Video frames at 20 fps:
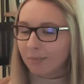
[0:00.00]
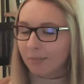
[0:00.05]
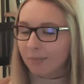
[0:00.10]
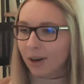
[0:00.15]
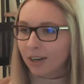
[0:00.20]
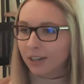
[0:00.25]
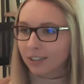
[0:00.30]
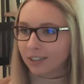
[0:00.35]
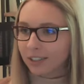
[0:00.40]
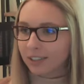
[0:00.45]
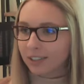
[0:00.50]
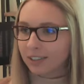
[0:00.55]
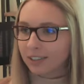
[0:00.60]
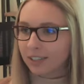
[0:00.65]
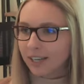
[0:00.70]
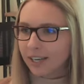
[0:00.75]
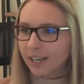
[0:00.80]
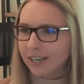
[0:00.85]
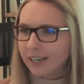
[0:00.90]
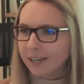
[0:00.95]
model.
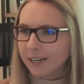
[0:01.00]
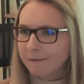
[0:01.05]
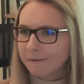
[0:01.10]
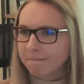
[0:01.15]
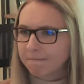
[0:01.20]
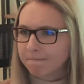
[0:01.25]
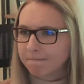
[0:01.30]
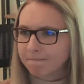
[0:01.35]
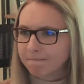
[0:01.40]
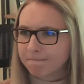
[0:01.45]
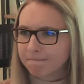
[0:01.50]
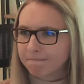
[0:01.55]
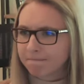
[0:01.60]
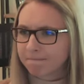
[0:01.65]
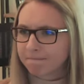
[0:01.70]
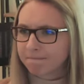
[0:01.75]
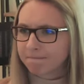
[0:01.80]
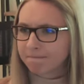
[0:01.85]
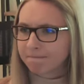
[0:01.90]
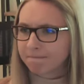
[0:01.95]

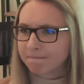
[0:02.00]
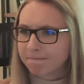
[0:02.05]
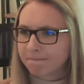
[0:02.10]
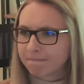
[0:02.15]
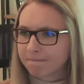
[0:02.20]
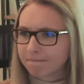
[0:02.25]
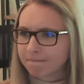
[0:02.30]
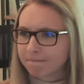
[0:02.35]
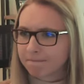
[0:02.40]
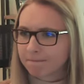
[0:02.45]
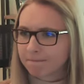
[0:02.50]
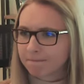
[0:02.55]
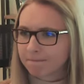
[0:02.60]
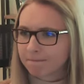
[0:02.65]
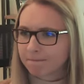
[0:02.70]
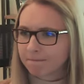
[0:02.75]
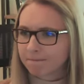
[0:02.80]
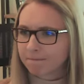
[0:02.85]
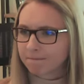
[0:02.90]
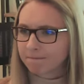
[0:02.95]

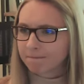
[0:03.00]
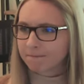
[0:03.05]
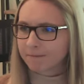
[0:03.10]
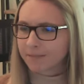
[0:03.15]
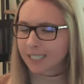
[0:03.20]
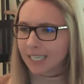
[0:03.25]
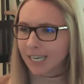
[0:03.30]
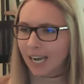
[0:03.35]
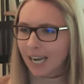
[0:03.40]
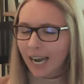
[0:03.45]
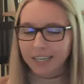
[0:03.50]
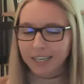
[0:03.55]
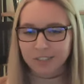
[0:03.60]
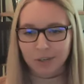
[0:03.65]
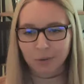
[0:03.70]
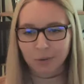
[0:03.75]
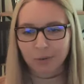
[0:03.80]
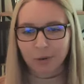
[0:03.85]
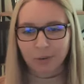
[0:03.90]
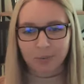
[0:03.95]
I
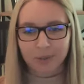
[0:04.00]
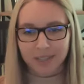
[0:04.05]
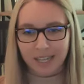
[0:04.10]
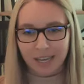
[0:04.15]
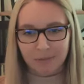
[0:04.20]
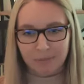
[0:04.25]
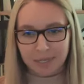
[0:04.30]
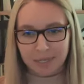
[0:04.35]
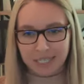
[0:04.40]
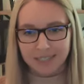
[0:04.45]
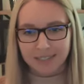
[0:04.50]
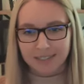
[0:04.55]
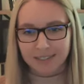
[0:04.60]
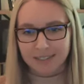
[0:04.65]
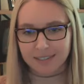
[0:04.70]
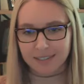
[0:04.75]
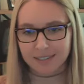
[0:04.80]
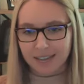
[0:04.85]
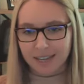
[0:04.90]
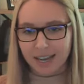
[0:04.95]
don't know what that
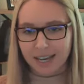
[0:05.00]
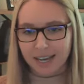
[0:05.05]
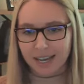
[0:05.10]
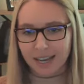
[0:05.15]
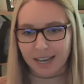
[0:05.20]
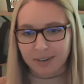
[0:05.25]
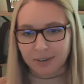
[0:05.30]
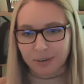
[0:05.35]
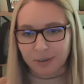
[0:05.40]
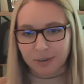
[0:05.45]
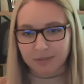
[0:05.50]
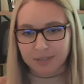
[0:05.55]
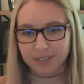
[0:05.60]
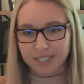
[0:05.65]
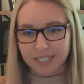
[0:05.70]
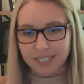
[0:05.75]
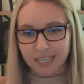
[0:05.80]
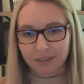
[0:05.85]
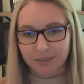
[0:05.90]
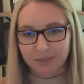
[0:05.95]
means. I don't know if
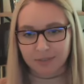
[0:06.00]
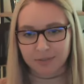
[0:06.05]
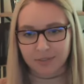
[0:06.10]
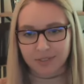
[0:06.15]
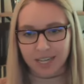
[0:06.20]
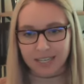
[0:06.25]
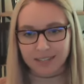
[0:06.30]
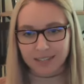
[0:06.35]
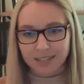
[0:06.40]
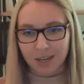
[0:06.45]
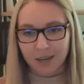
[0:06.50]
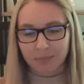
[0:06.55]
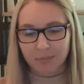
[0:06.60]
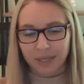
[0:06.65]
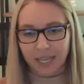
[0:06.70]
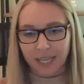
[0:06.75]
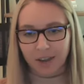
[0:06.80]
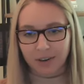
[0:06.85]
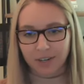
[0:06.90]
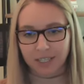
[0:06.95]
it's like a desktop
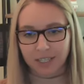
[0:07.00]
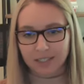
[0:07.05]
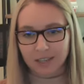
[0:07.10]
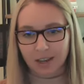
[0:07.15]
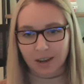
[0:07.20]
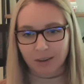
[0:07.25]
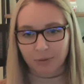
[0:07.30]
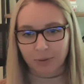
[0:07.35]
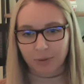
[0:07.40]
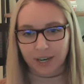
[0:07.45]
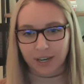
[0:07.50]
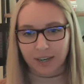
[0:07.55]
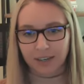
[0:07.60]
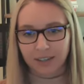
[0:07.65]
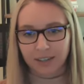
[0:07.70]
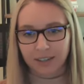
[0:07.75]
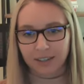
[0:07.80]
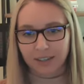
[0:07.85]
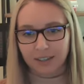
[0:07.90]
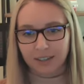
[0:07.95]
accounting software